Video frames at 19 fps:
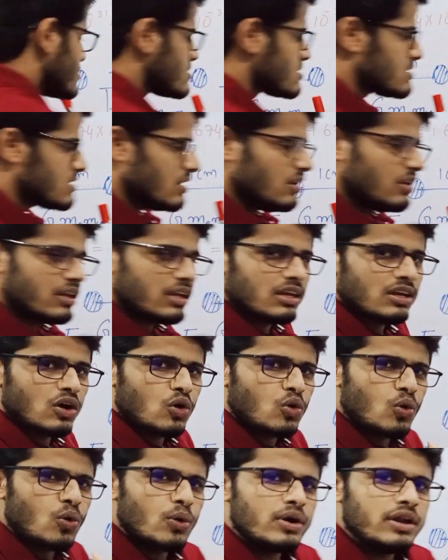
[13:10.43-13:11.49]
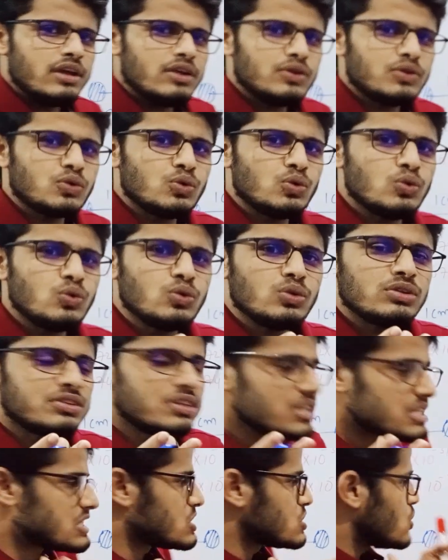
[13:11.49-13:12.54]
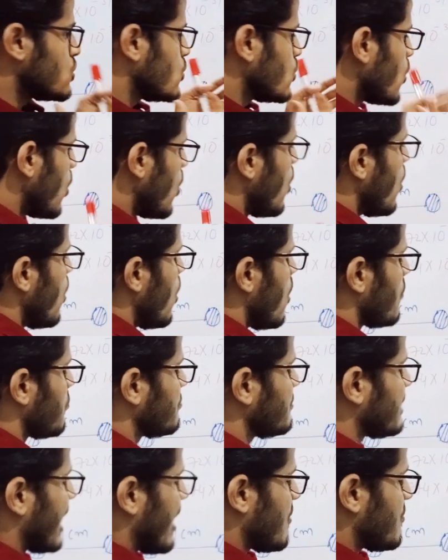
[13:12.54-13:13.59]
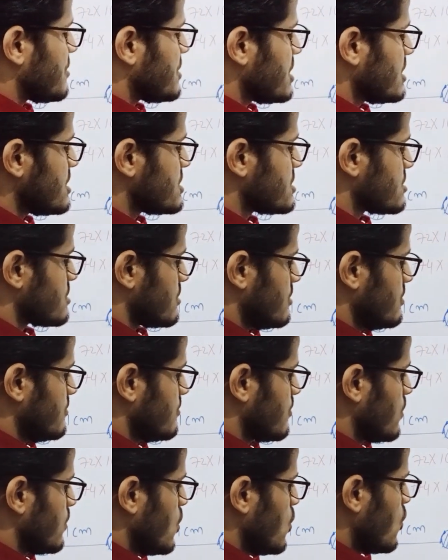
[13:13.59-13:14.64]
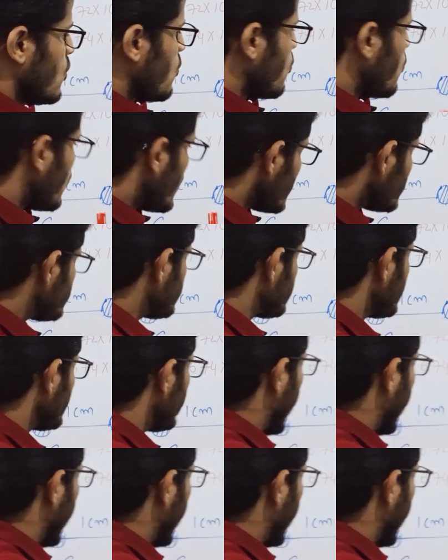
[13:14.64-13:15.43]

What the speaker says: theory, according to this law of gravitation, what should